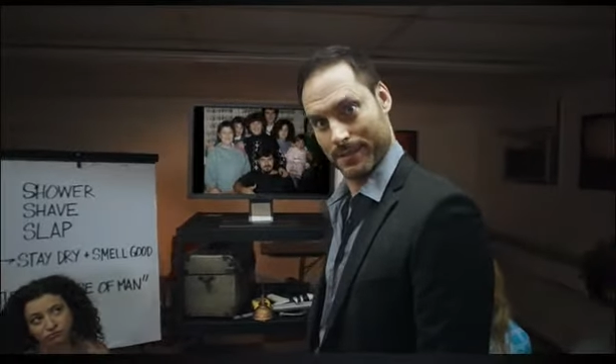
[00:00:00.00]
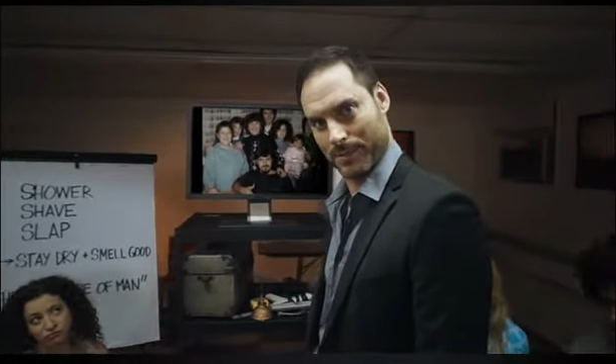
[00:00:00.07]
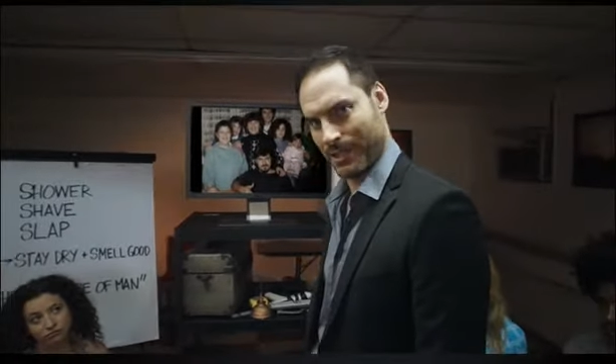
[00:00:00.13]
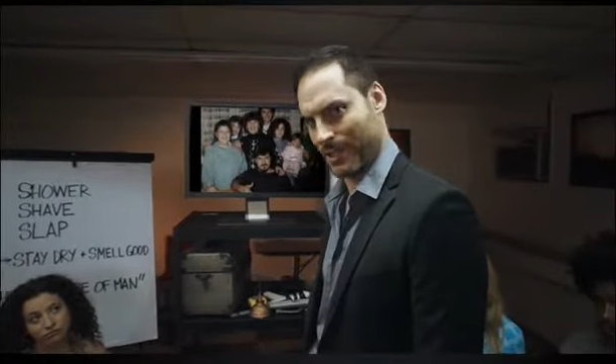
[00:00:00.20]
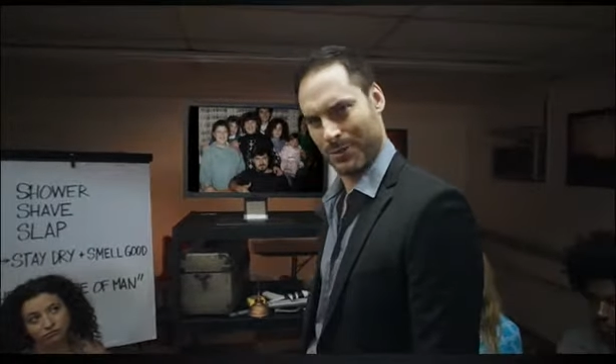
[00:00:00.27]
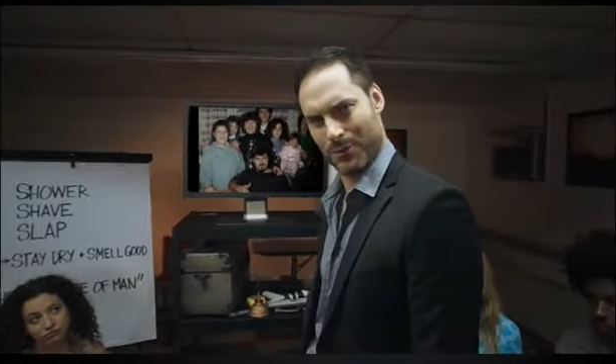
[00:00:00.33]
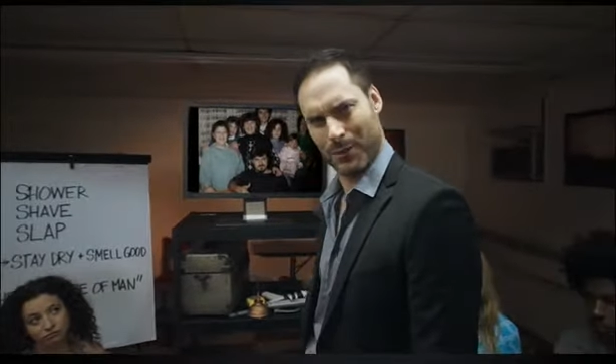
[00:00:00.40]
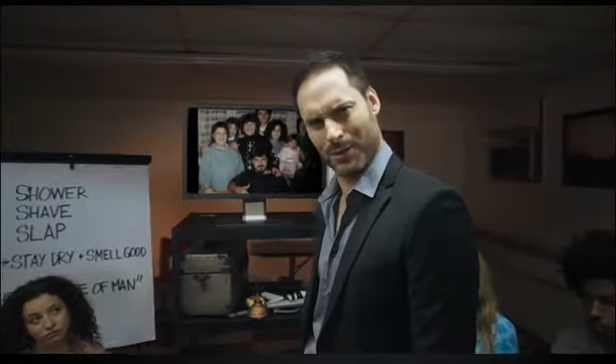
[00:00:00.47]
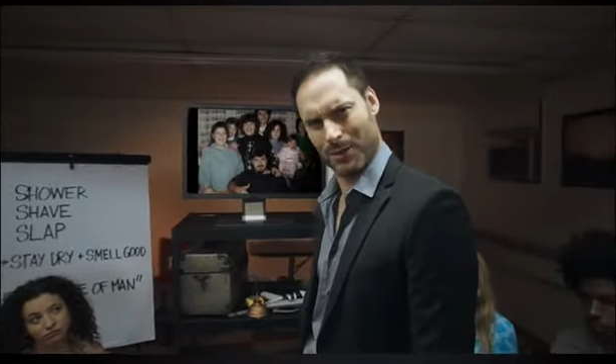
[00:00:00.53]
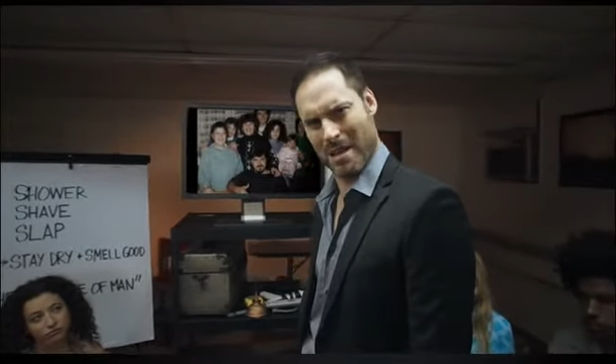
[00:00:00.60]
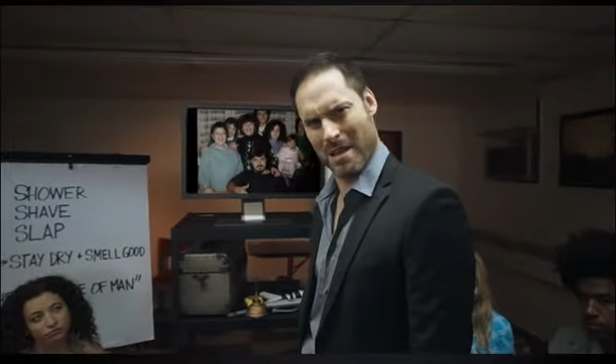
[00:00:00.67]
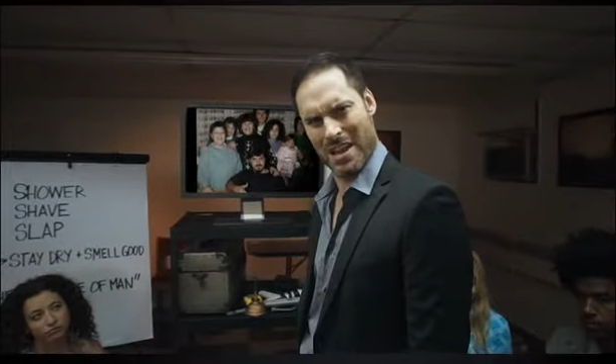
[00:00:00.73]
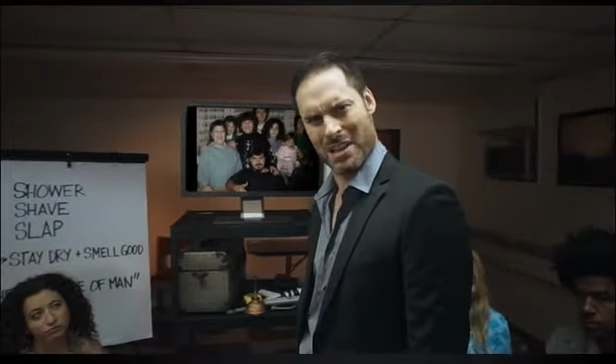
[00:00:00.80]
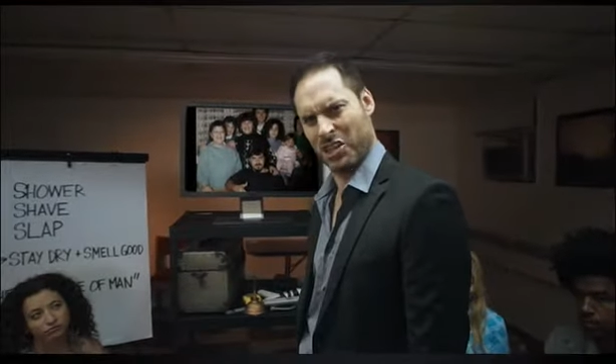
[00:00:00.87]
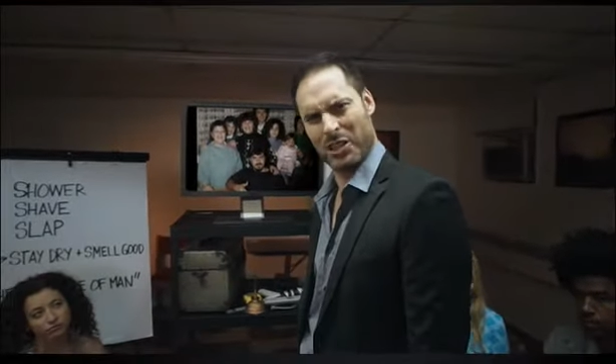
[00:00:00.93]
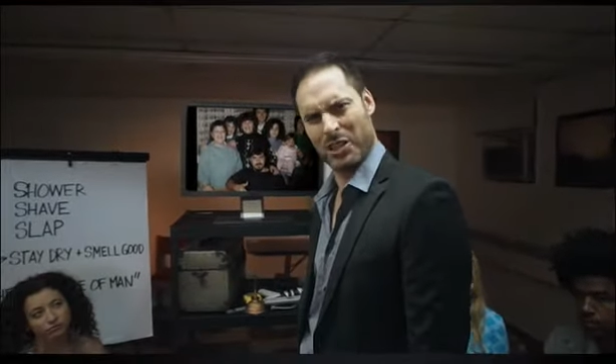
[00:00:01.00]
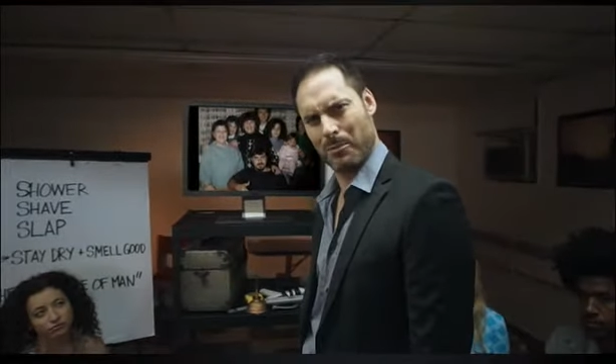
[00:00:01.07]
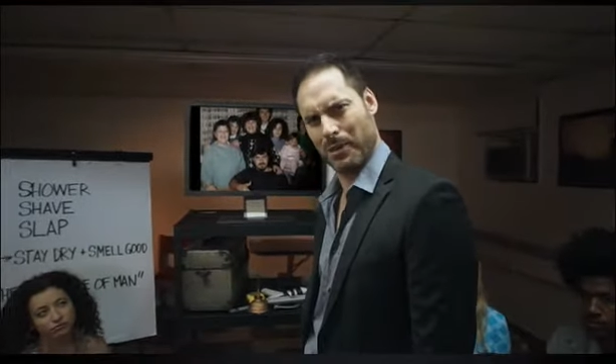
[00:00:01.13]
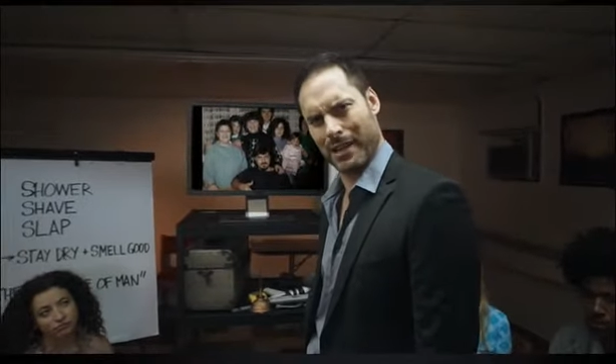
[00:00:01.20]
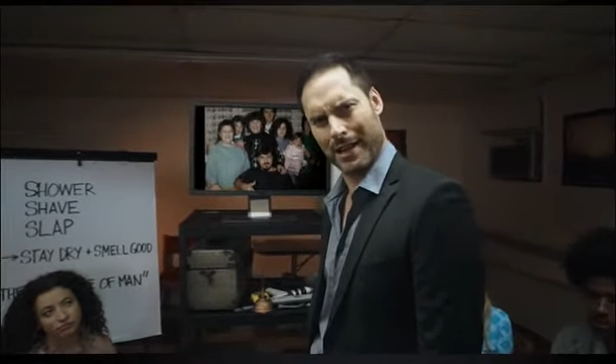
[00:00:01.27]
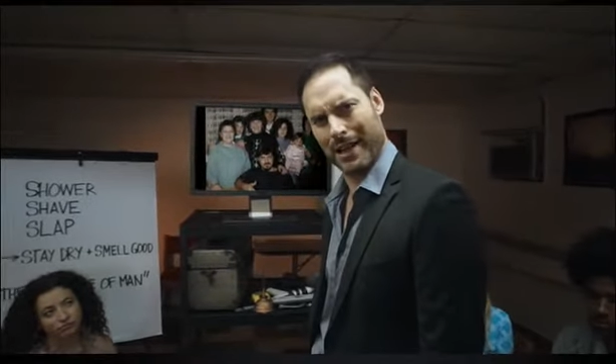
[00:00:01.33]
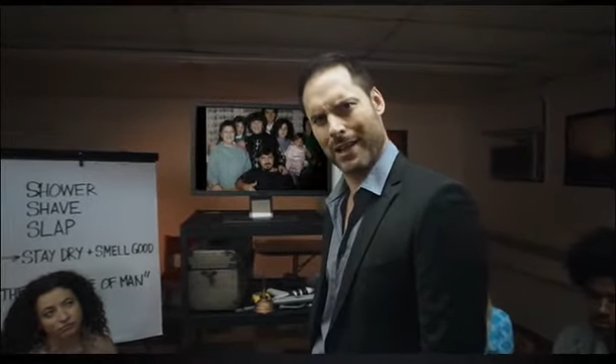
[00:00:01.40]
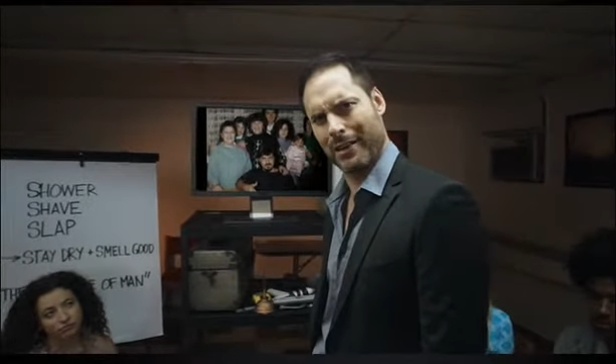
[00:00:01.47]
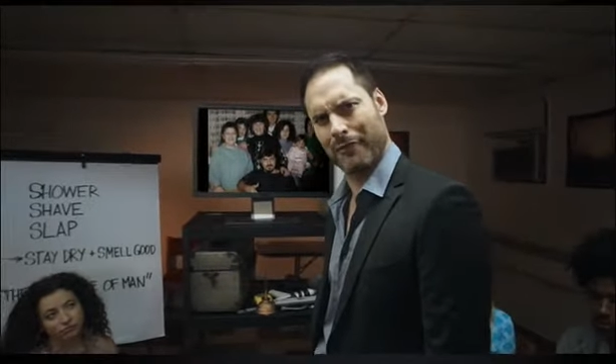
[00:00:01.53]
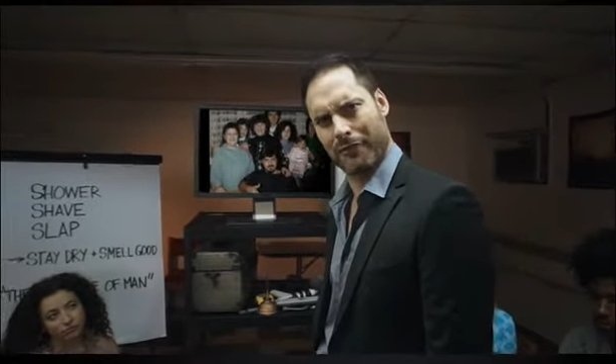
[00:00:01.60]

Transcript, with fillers: Because real men shouldn't be on